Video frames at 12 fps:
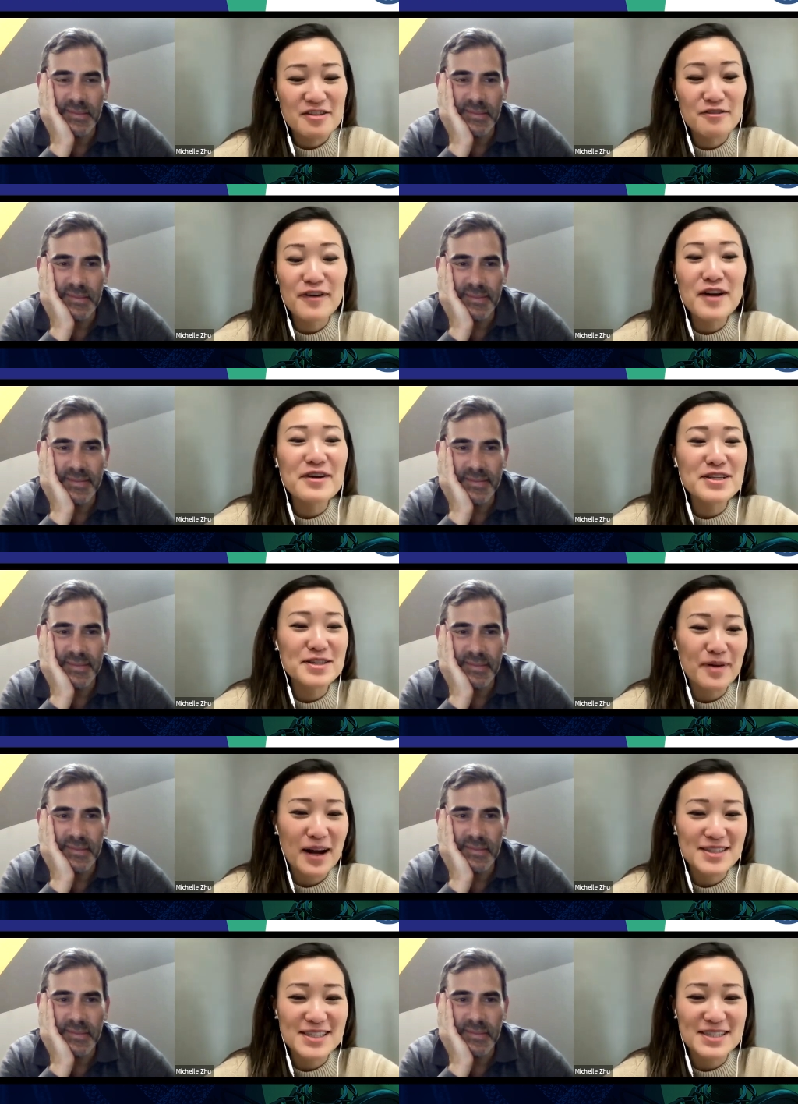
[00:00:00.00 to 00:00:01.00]
Speaker 1: the fundraising
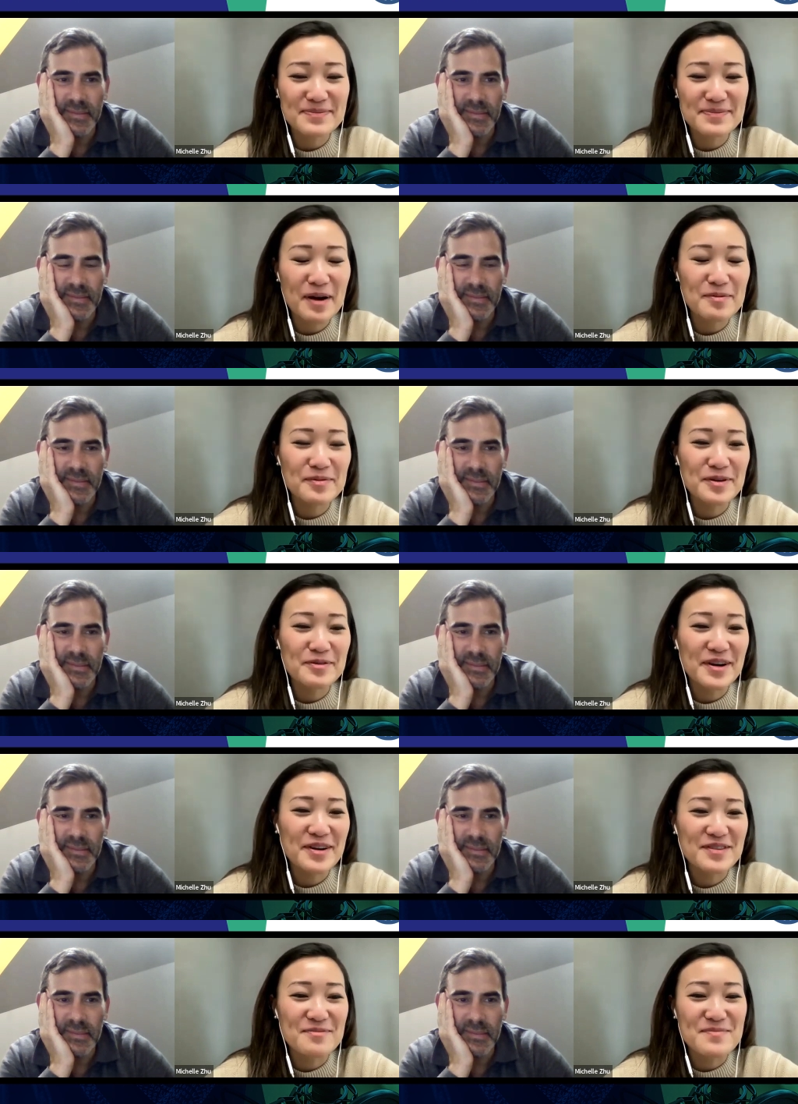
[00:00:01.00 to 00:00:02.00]
process is probably
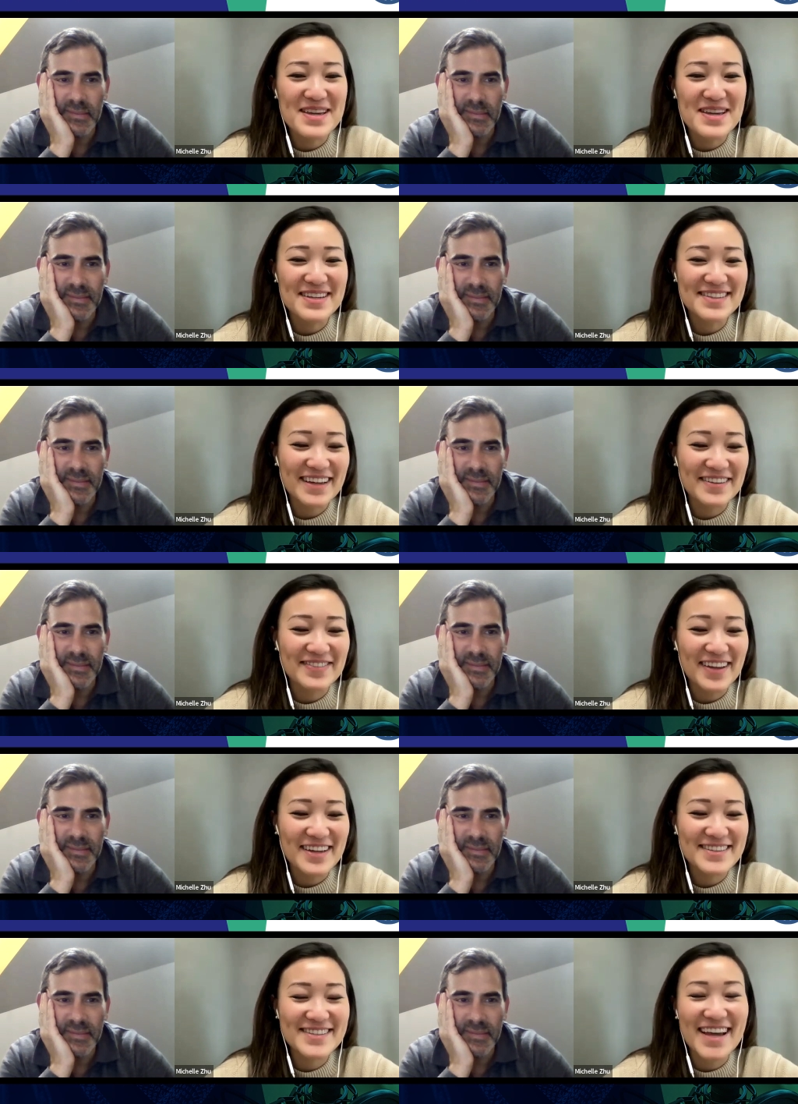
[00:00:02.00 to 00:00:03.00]
one of the biggest kind of
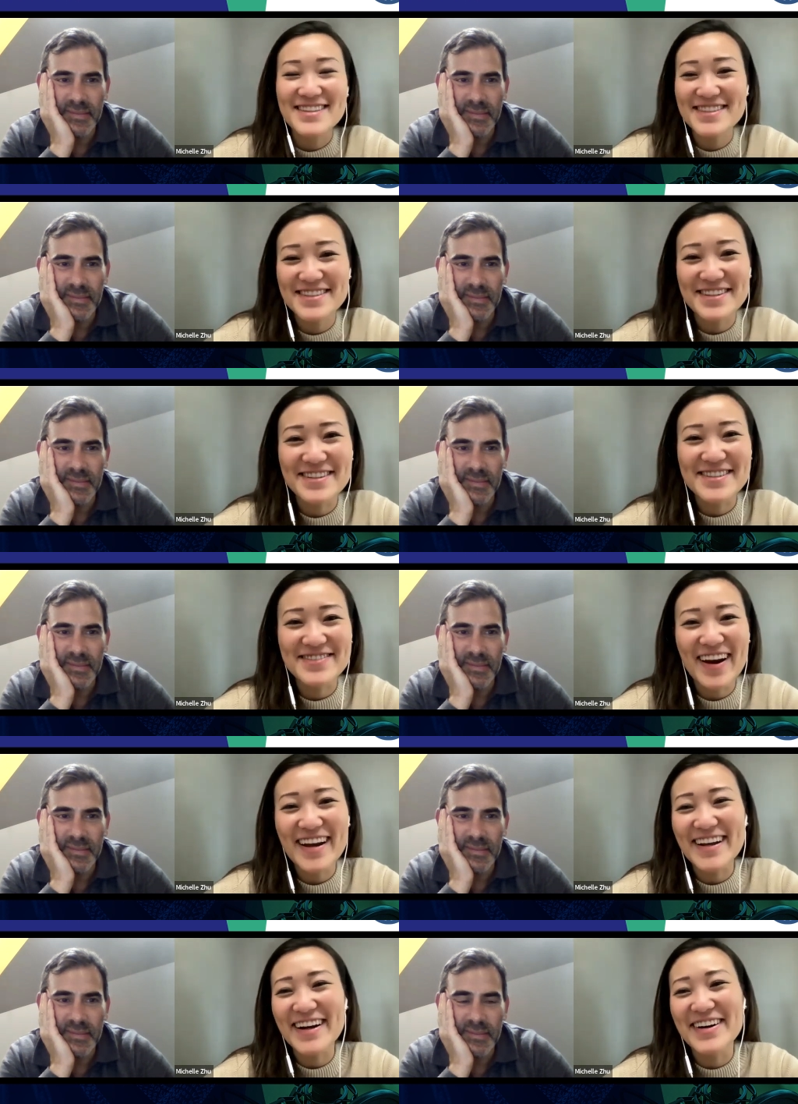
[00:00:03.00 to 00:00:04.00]
like testers
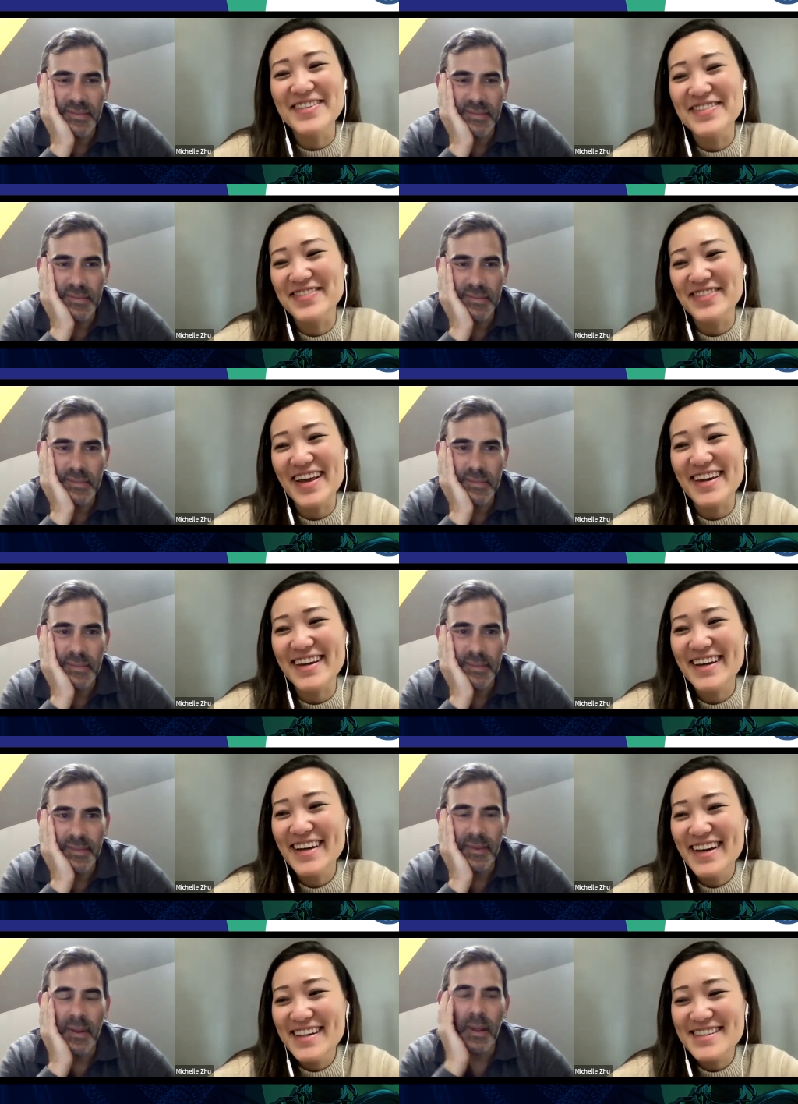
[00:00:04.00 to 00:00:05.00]
right of
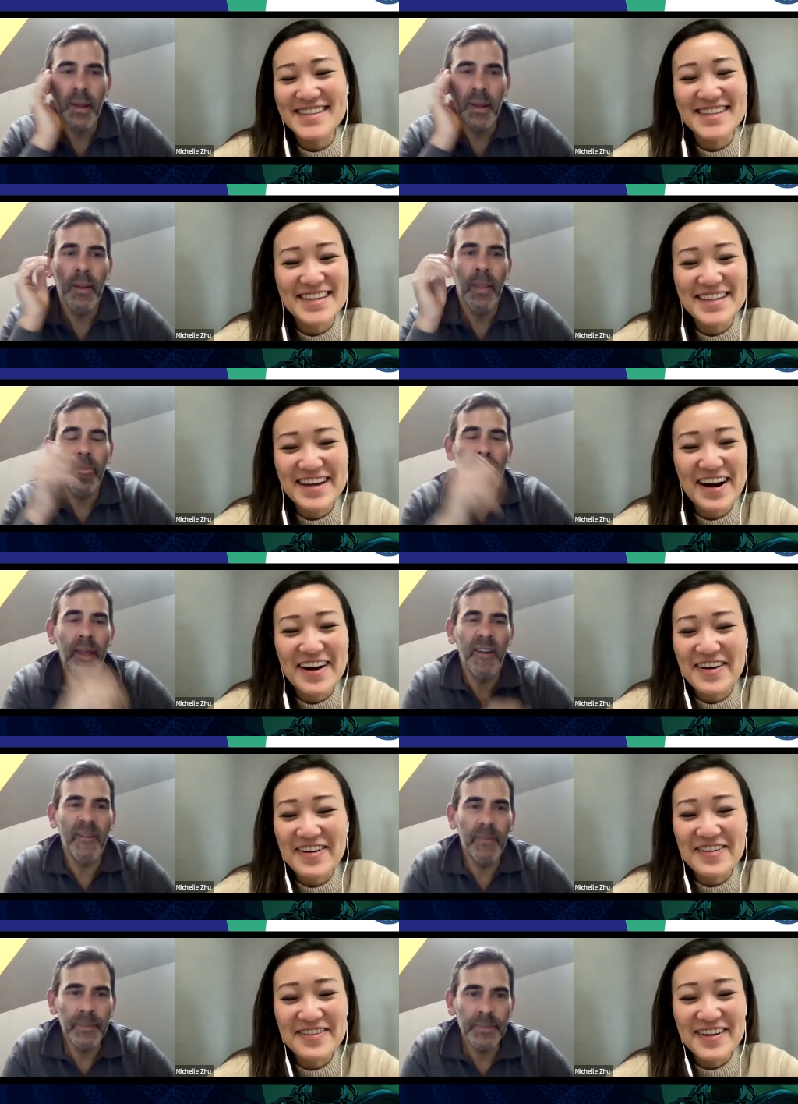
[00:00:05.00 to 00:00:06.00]
like
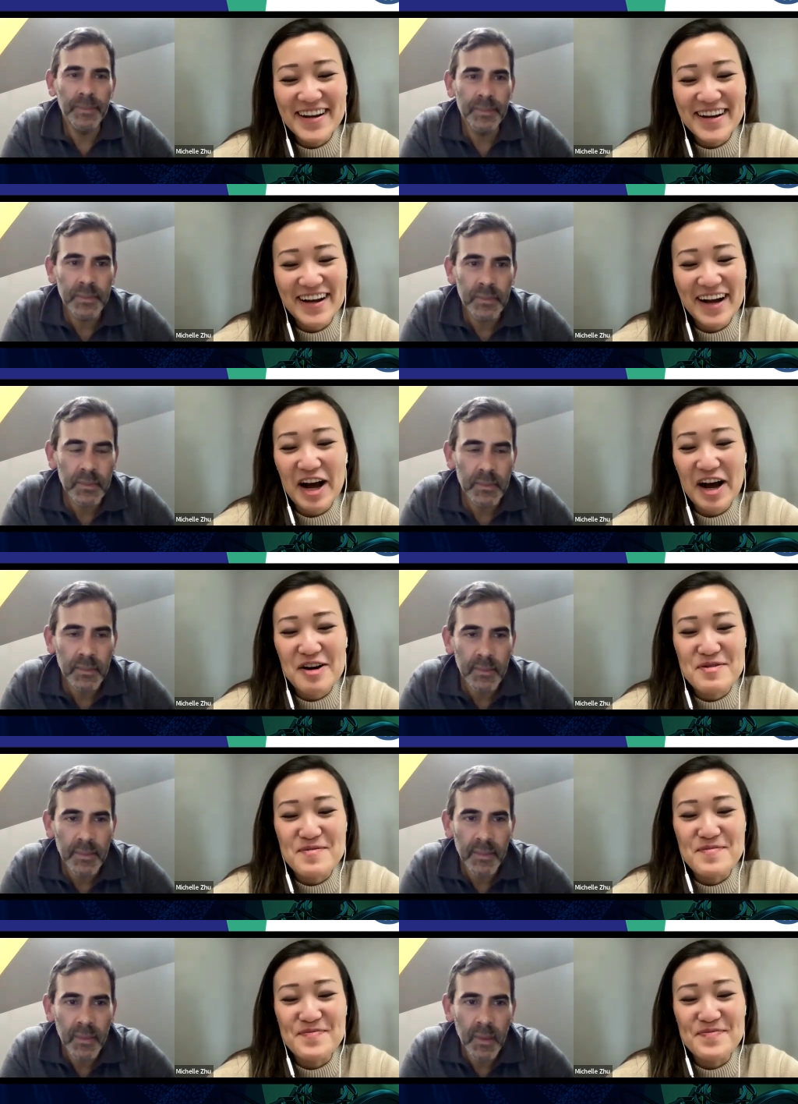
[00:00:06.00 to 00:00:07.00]
CEO
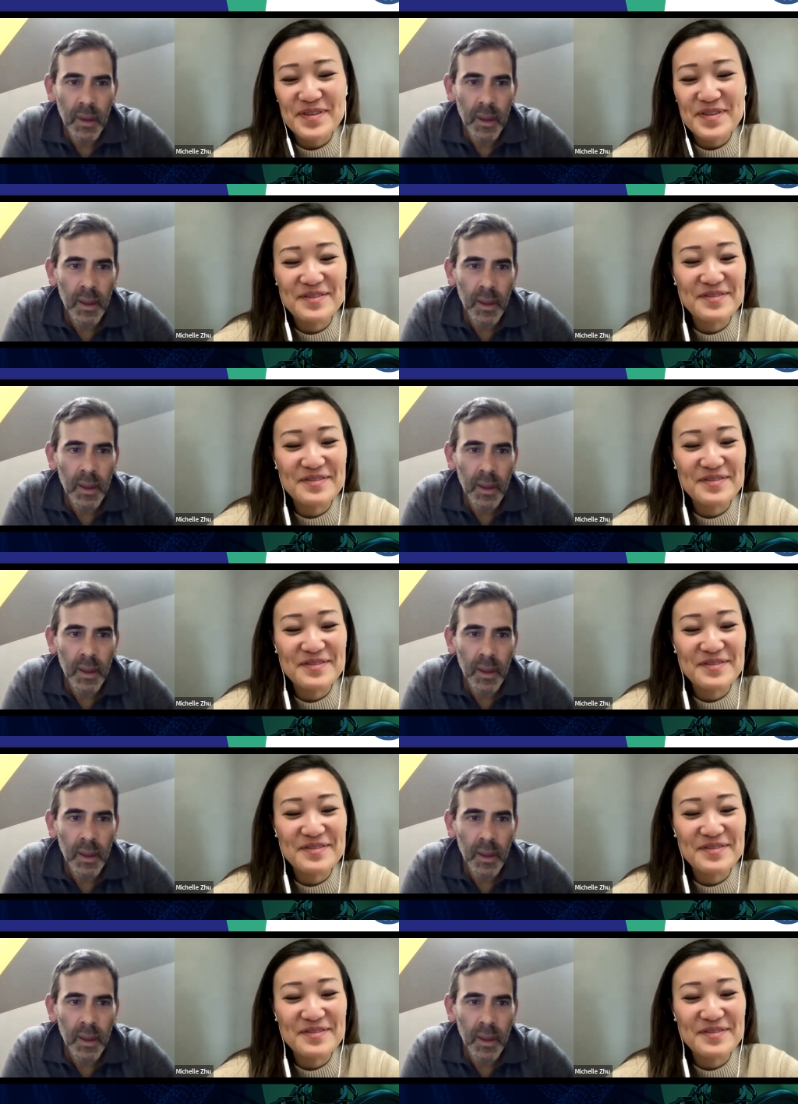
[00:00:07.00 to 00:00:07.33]
um,